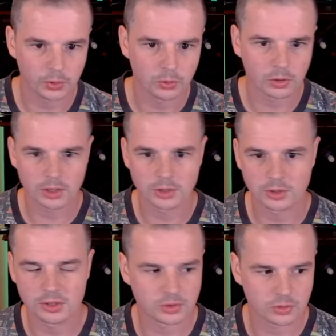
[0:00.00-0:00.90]
Aura to
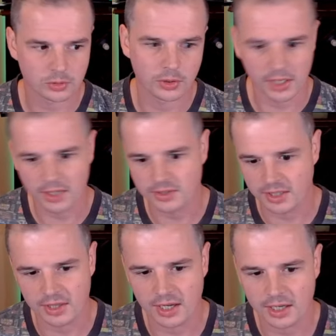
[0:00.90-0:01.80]
just throw down to
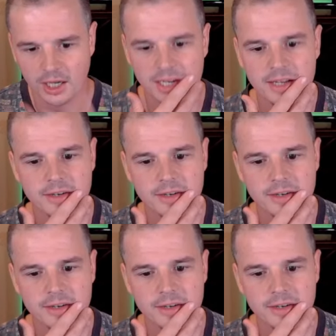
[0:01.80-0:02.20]
get that card out